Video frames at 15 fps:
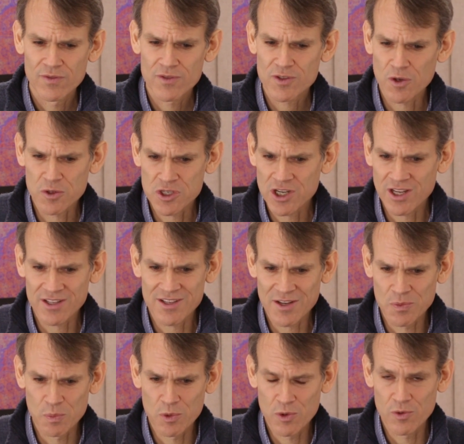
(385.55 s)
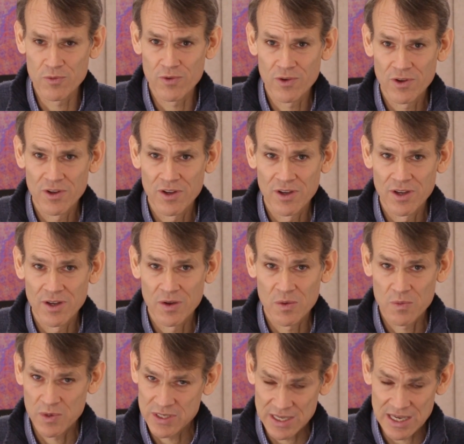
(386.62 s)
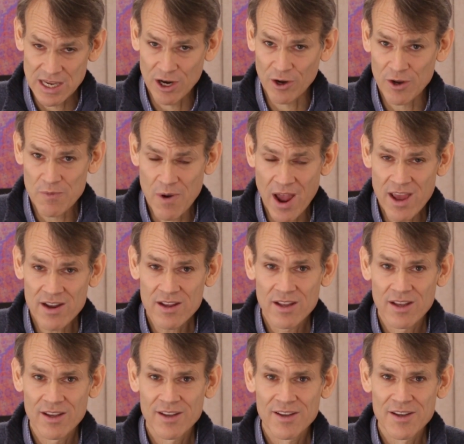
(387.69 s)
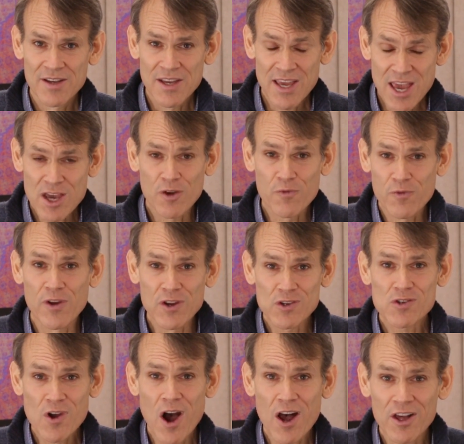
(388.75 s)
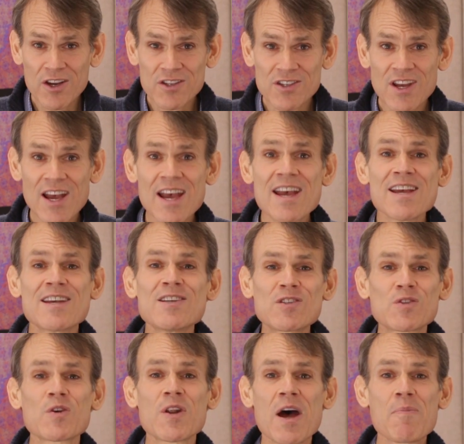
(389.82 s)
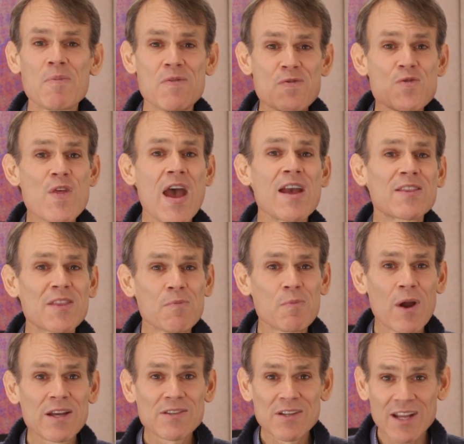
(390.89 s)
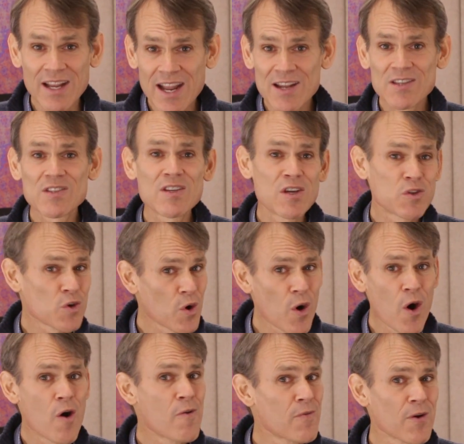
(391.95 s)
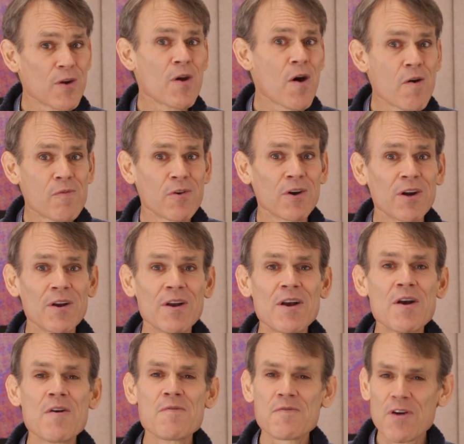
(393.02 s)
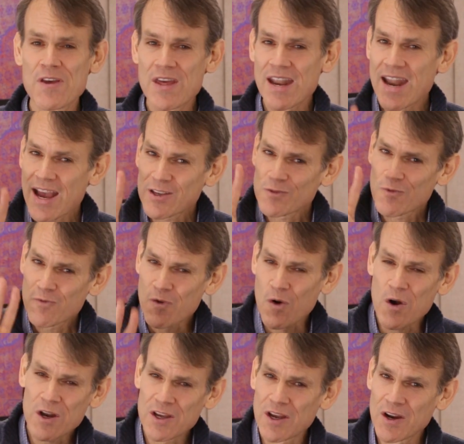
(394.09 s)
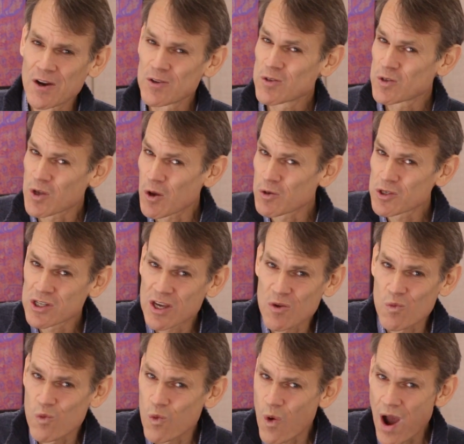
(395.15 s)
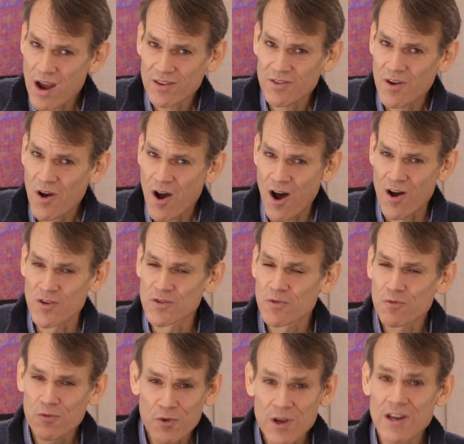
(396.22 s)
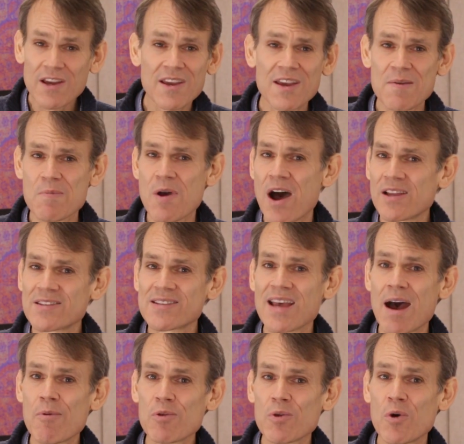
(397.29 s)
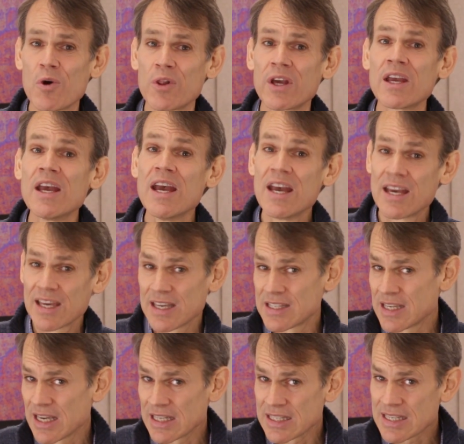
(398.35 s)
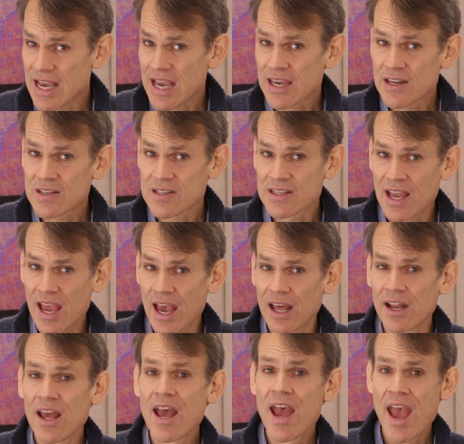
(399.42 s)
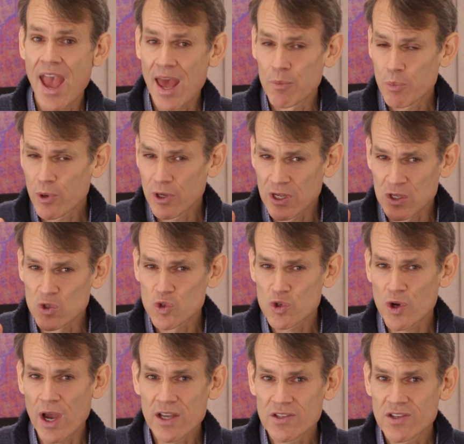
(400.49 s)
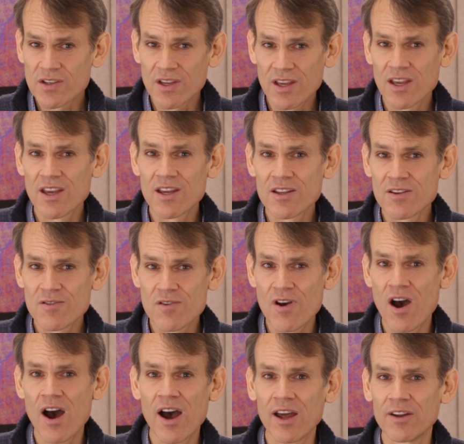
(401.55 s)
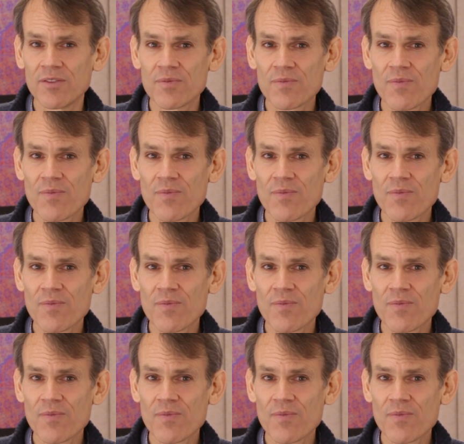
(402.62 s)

Socheat didn't move. Was he hearing right? He could finish college. He stood up and thanked the president and his teacher over and over. For the next 4 years, Socheat walked the halls, free to keep God's Sabbath holy, because he had taken a stand and put his trust in God.